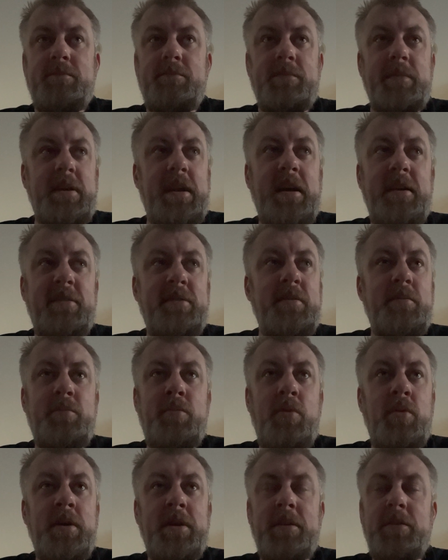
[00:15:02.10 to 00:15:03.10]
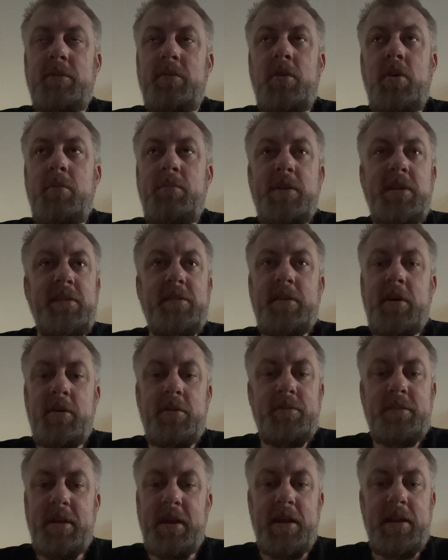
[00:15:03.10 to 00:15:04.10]
case in point, nobody's
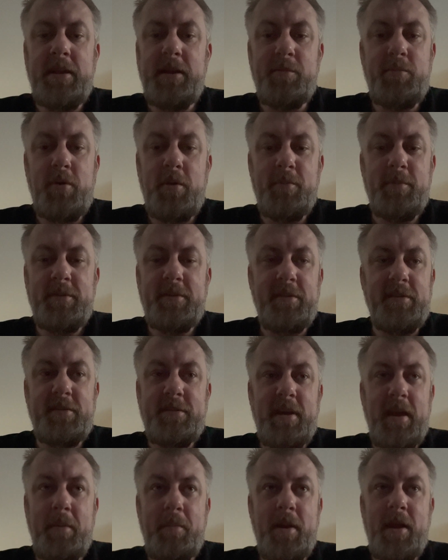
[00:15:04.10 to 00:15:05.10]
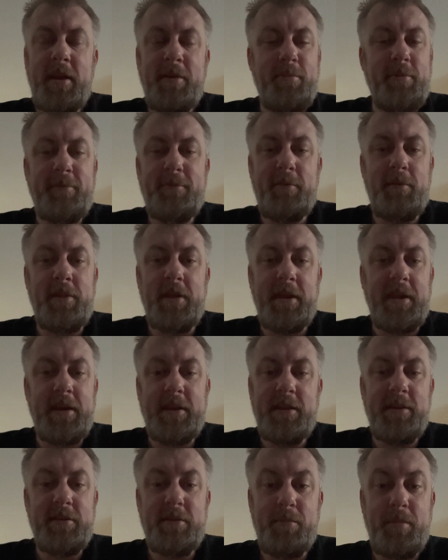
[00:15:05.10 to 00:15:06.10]
held to any promises they make before they get
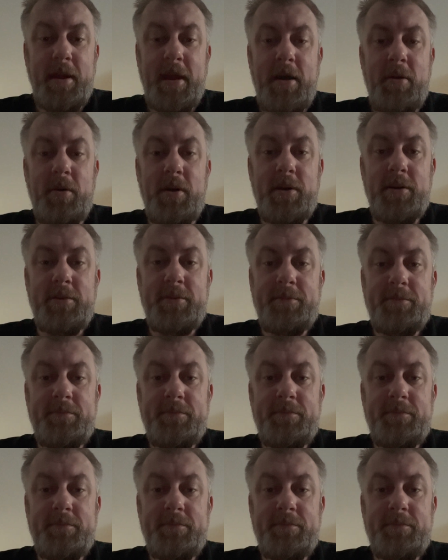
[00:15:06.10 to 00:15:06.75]
into power.